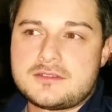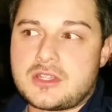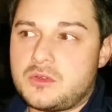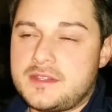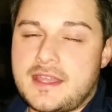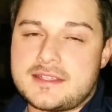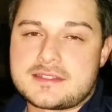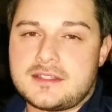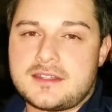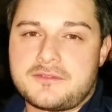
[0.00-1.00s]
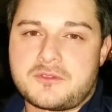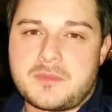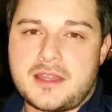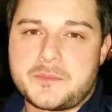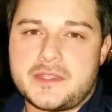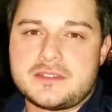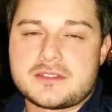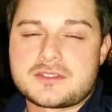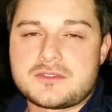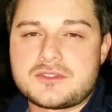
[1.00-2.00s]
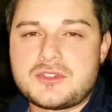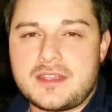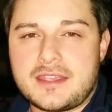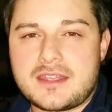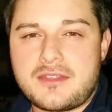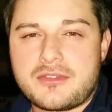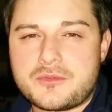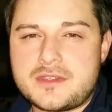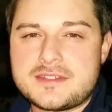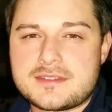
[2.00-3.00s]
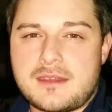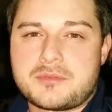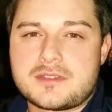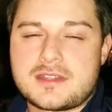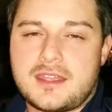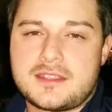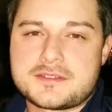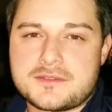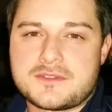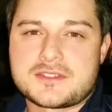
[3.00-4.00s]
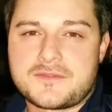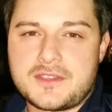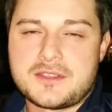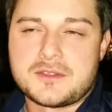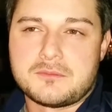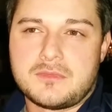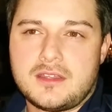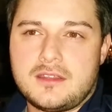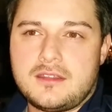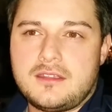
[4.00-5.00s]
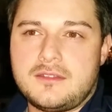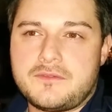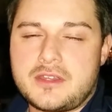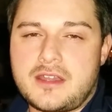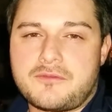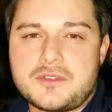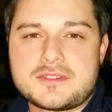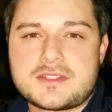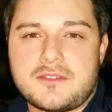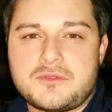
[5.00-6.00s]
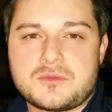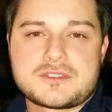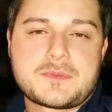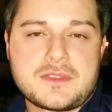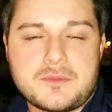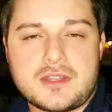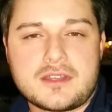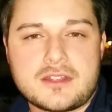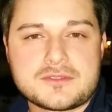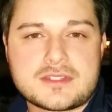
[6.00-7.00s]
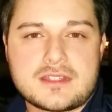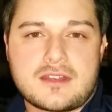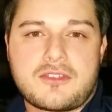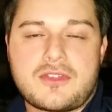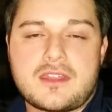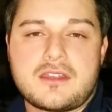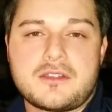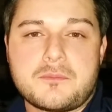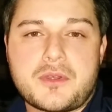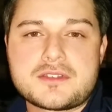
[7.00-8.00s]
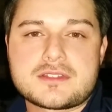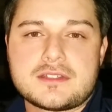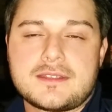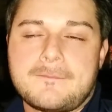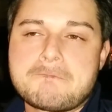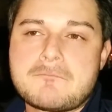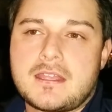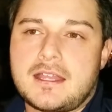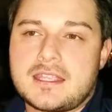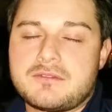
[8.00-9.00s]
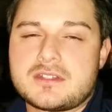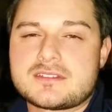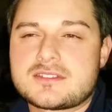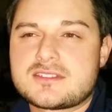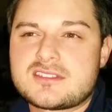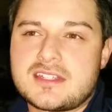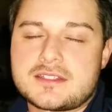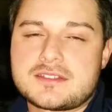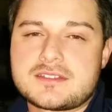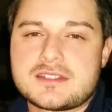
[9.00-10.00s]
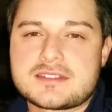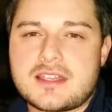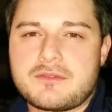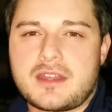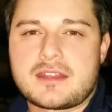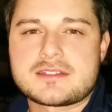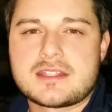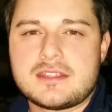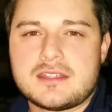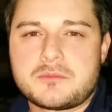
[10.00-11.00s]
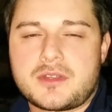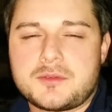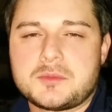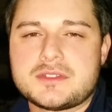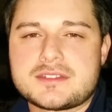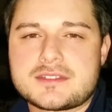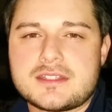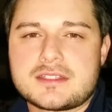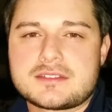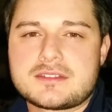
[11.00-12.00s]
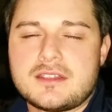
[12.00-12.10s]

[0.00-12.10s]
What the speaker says: totally isolated from my opinion, so that you can get three separate takes of this film and figure out for yourself if you want to spend the money to go see it at the theater. Personally, I give it a 6 to 7 out of 10, probably a 6.